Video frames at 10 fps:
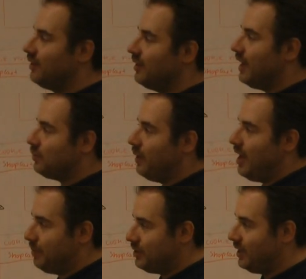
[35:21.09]
guess what
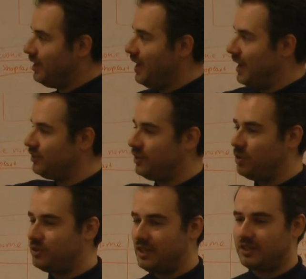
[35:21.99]
happens? It
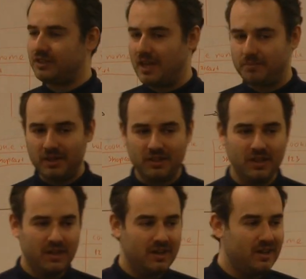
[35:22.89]
executes that statement,
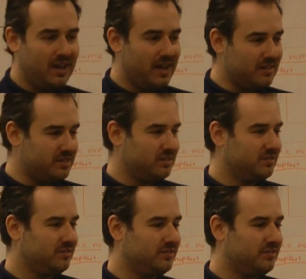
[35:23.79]
and